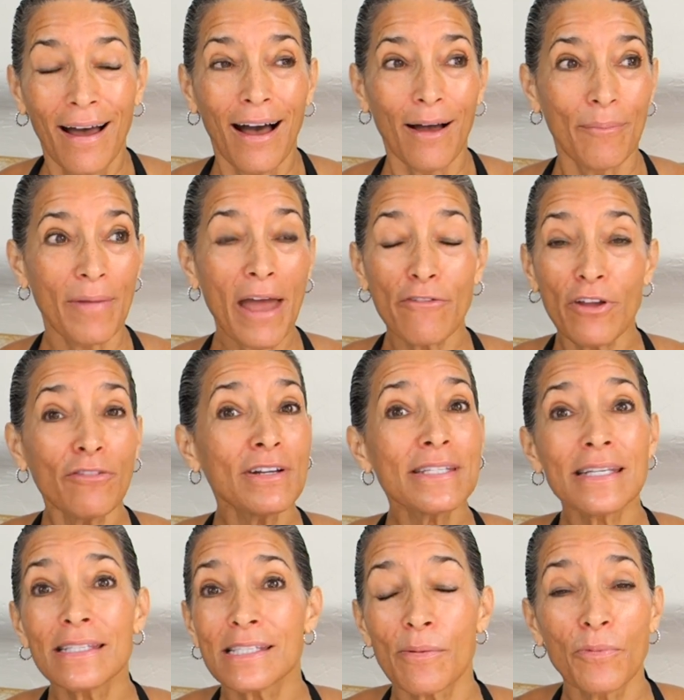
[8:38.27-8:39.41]
Um, have you ever
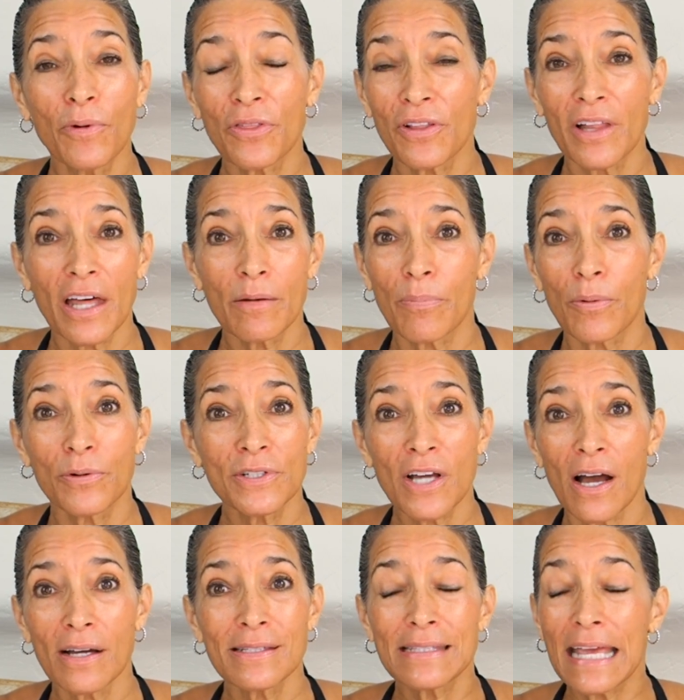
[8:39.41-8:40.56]
seen someone with a lot of
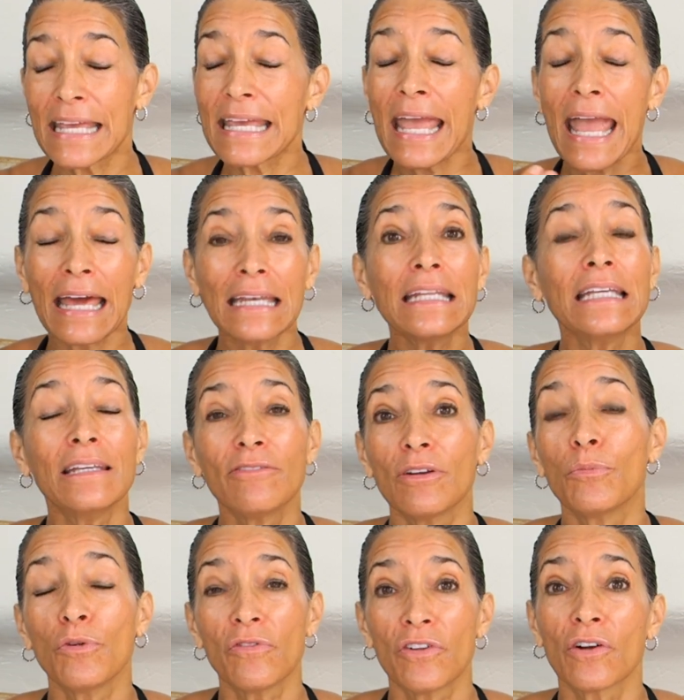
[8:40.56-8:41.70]
Botox? They can't
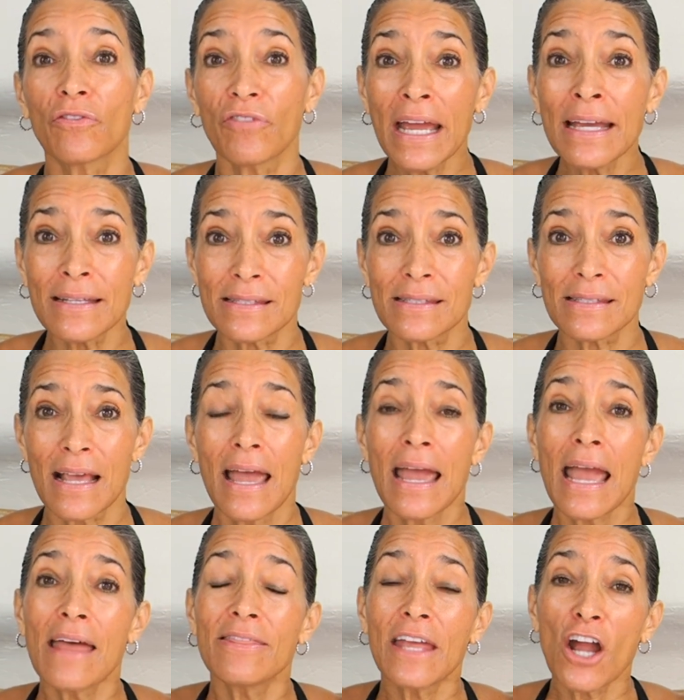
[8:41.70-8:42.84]
even move their face
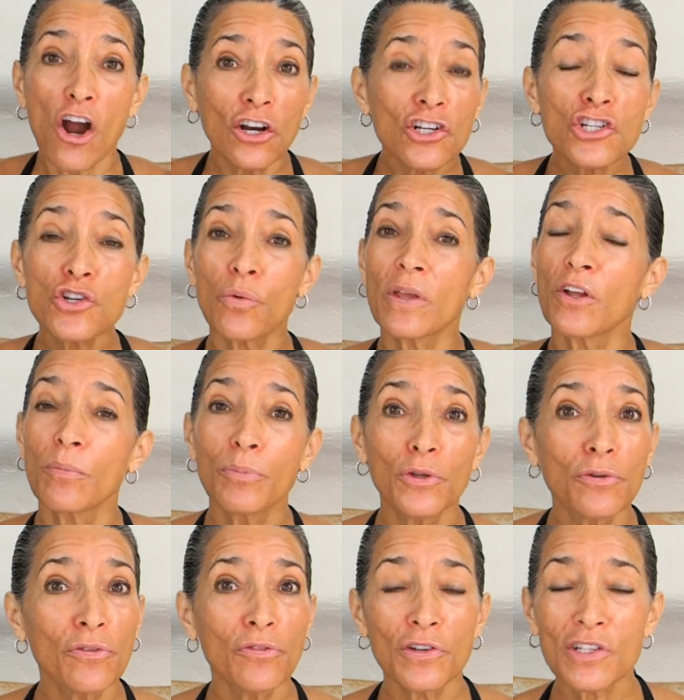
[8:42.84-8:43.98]
and they aren't showing their
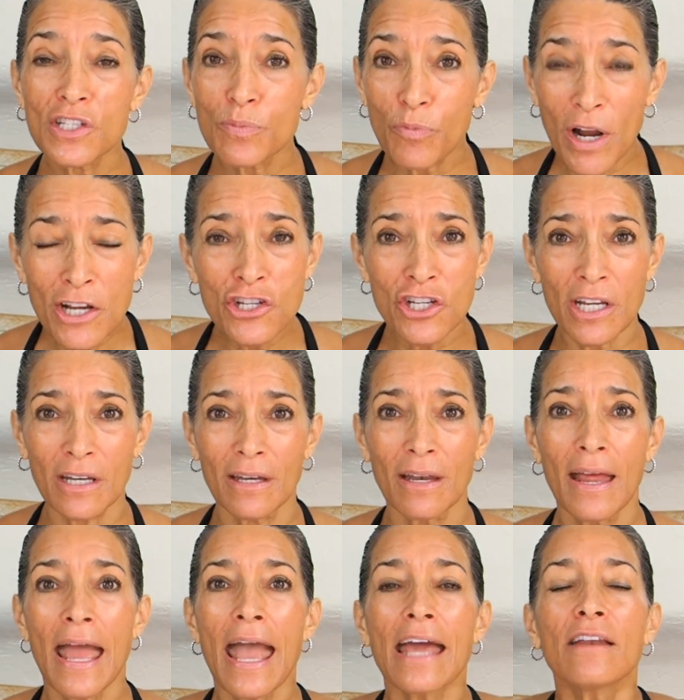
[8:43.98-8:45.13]
beautiful expression.
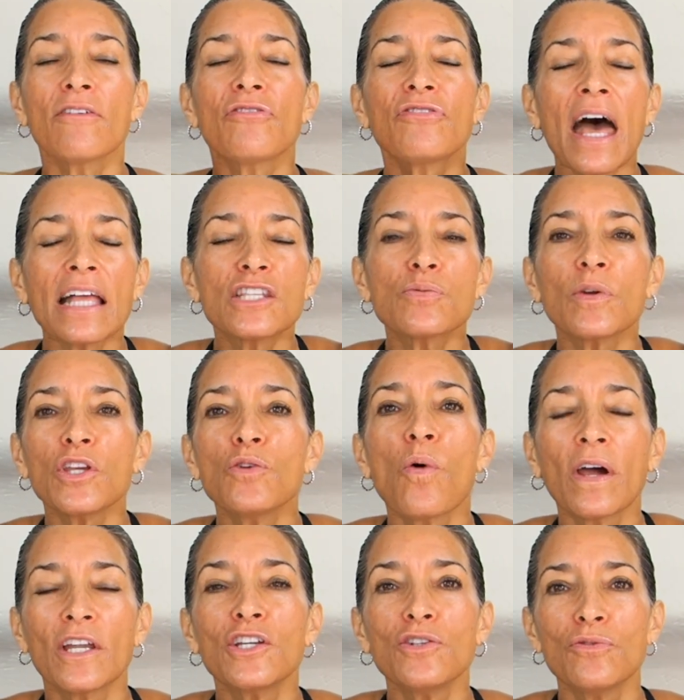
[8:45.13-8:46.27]
And if that's what you
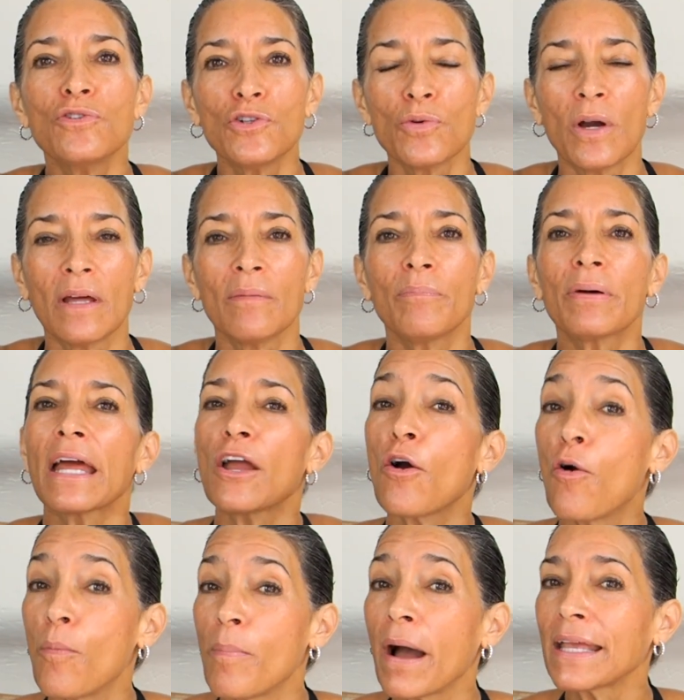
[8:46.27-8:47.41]
want to do, do it. But I
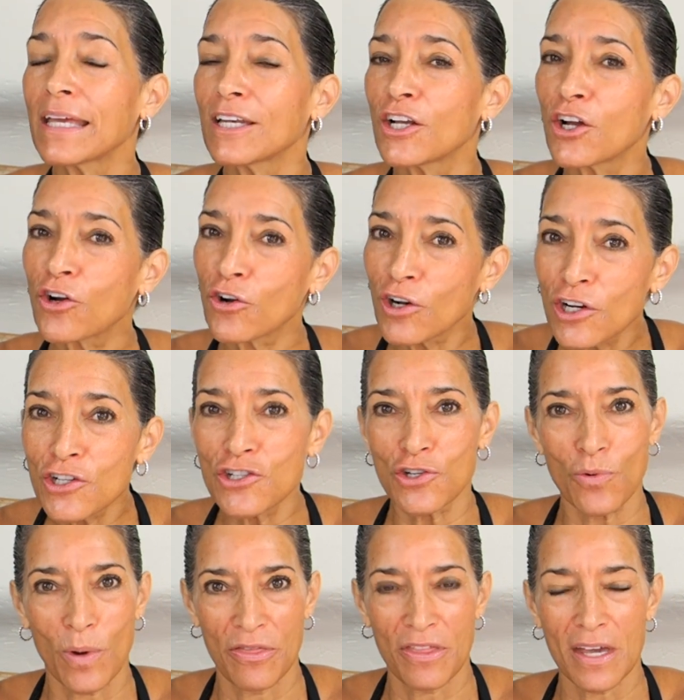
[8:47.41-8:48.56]
hope I can encourage you
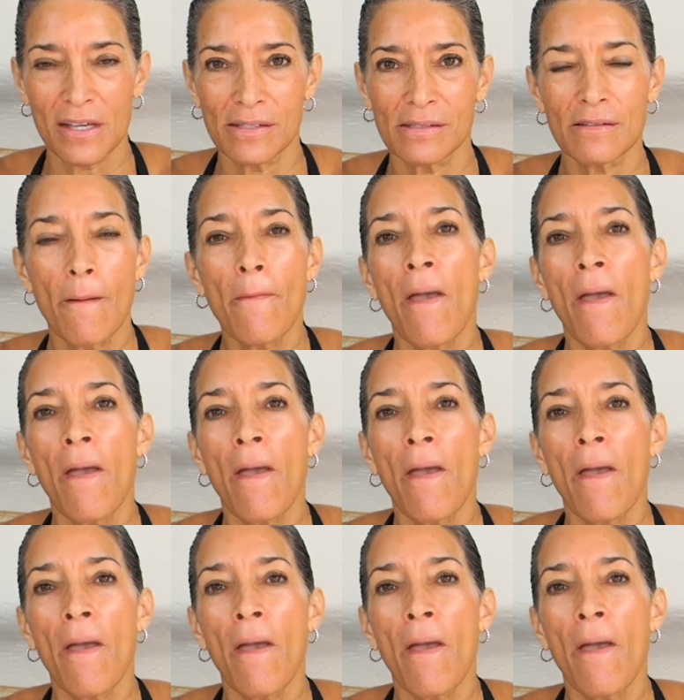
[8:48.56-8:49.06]
with this.